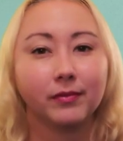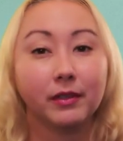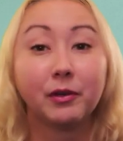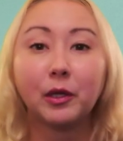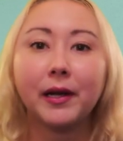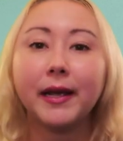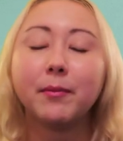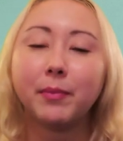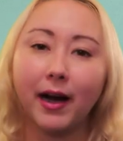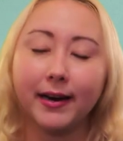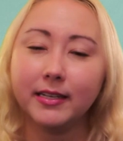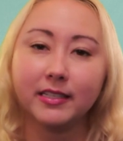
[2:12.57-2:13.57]
If you're looking at
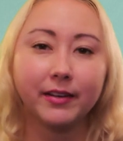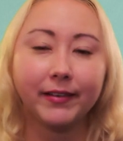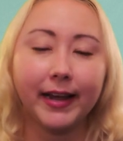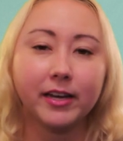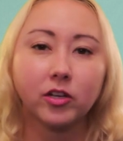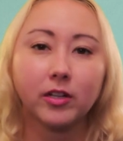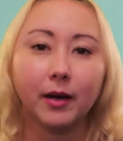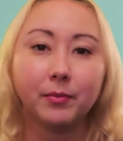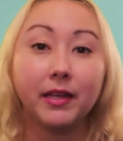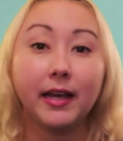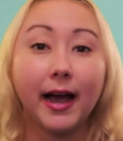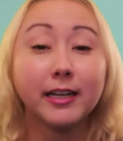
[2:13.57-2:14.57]
buying Disney Vacation
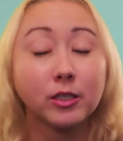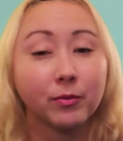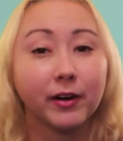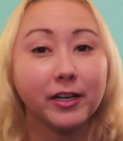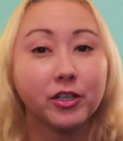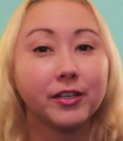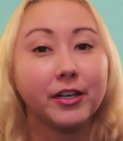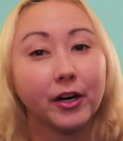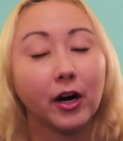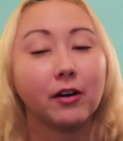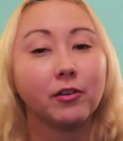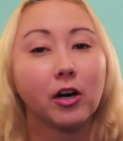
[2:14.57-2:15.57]
Club, the expiration
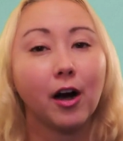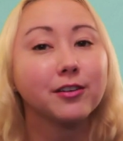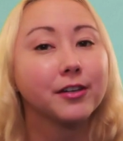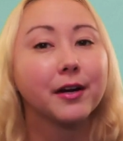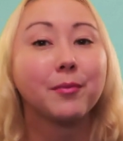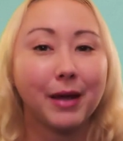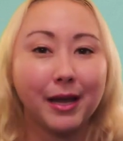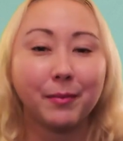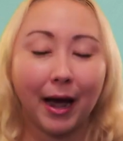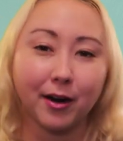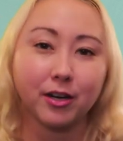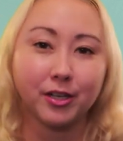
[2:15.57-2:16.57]
year of your contract may
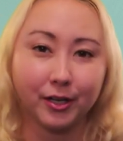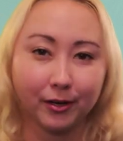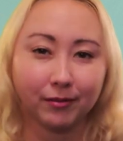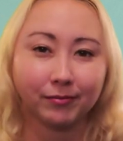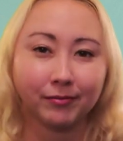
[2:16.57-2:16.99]
matter to you.